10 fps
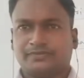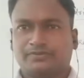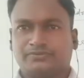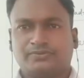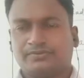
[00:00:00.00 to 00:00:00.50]

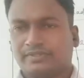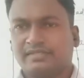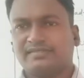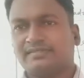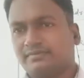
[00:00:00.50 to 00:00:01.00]
So that's
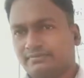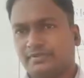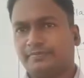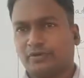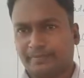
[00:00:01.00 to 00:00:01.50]
the
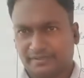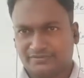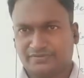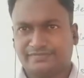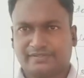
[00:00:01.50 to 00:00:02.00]
properties
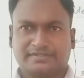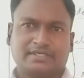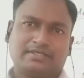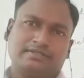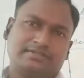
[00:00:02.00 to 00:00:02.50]
of
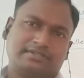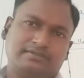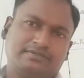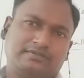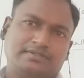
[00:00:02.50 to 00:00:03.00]
rectangle. Then
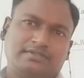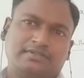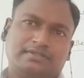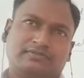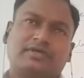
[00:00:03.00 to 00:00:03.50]

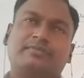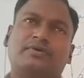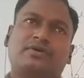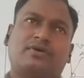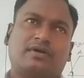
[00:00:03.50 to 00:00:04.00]
one more
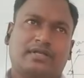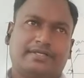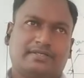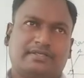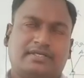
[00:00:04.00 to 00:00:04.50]

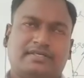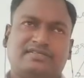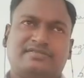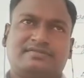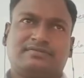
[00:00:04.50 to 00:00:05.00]
quadrilateral, that
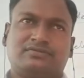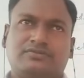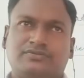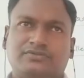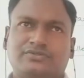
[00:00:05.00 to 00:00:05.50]
is
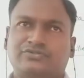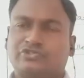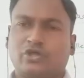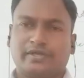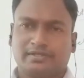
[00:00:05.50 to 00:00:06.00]

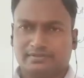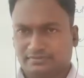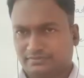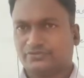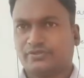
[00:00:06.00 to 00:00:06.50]
square.
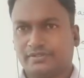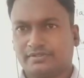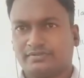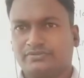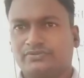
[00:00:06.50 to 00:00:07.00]

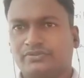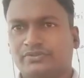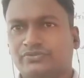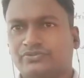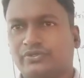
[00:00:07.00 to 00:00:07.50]

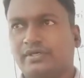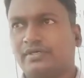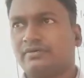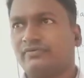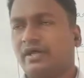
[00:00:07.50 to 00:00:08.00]
Square,
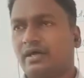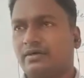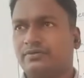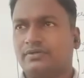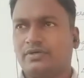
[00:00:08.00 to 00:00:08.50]
we
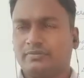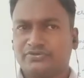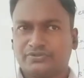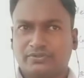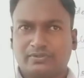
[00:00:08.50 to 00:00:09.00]
have
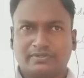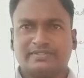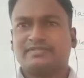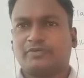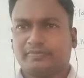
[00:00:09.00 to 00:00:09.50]
almost all these
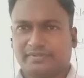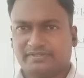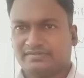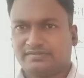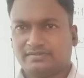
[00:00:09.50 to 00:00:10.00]

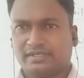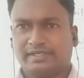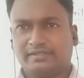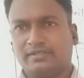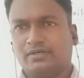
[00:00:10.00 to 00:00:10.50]
properties like
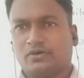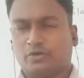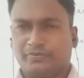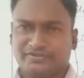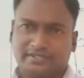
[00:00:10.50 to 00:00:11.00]

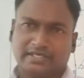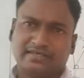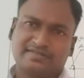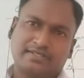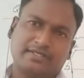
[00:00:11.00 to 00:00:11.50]
opposite
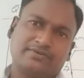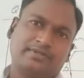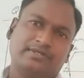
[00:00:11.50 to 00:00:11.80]
angles are equal,